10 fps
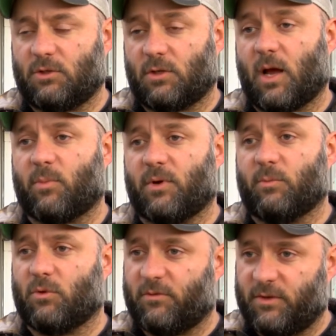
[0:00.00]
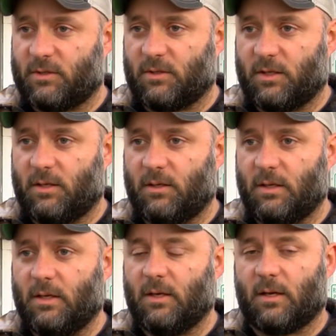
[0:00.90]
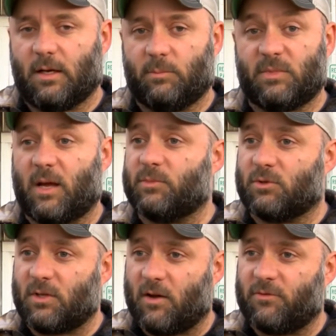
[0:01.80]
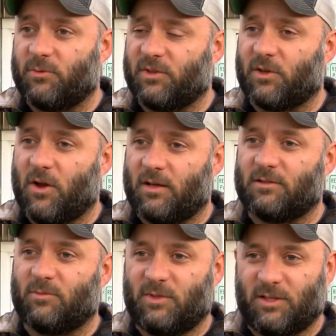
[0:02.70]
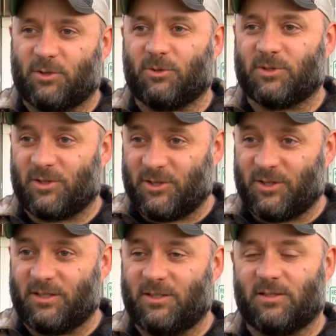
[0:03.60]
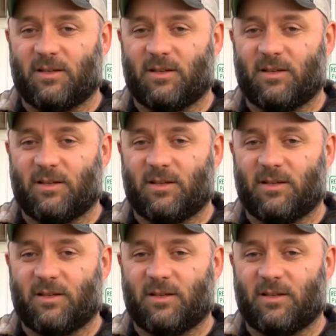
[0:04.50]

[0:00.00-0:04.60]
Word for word: should operate more efficiently um, times are tough with the cost of materials and goods,